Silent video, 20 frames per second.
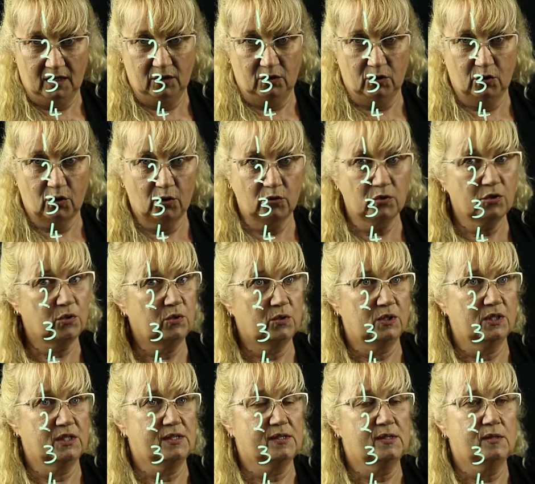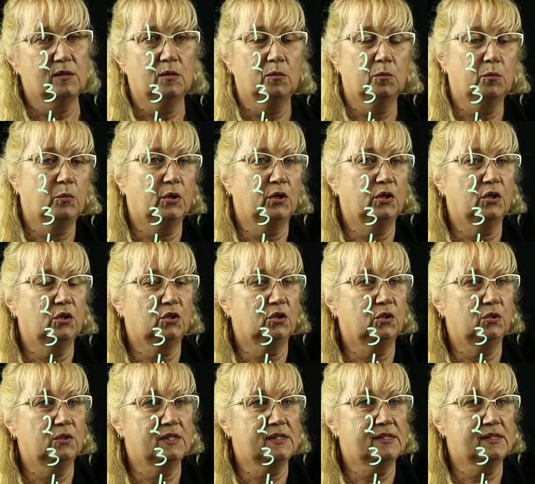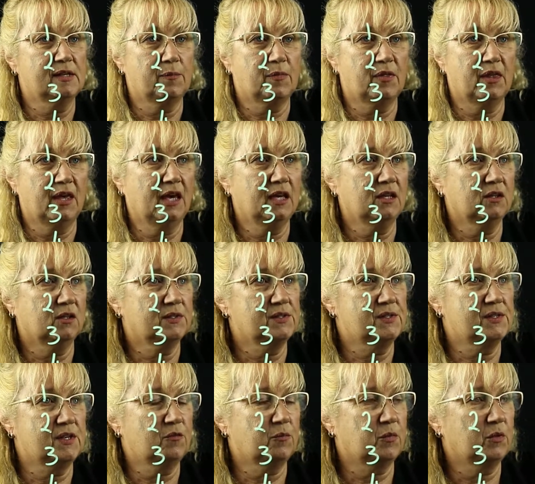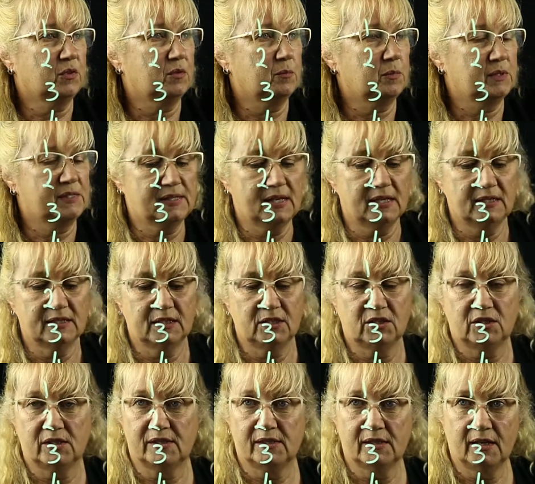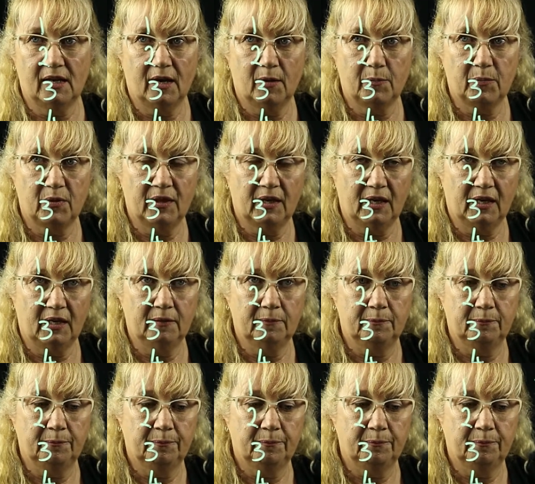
No units. Put your units up there. You can see I've put the percentages up there.